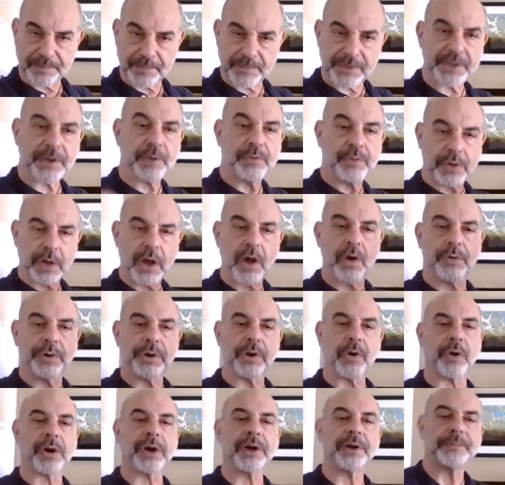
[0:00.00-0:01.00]
So we'll go
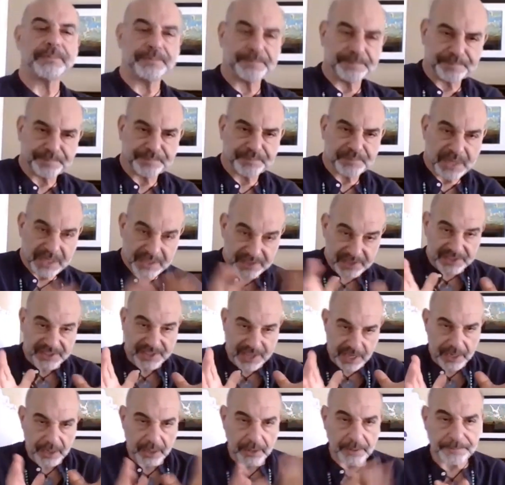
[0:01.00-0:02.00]
in order.
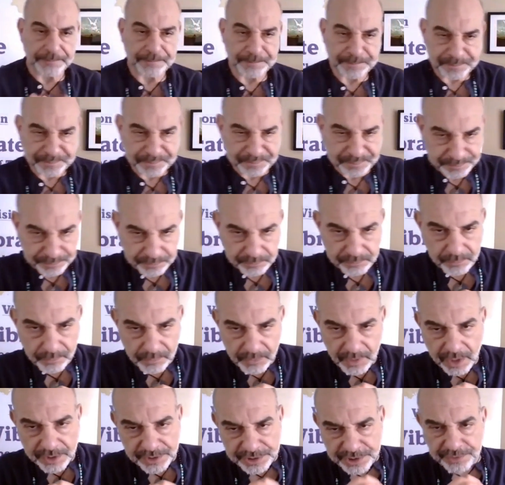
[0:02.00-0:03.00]
Skill.
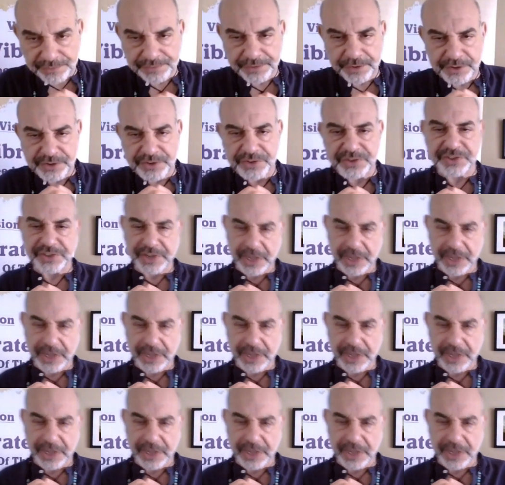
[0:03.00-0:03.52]
So first is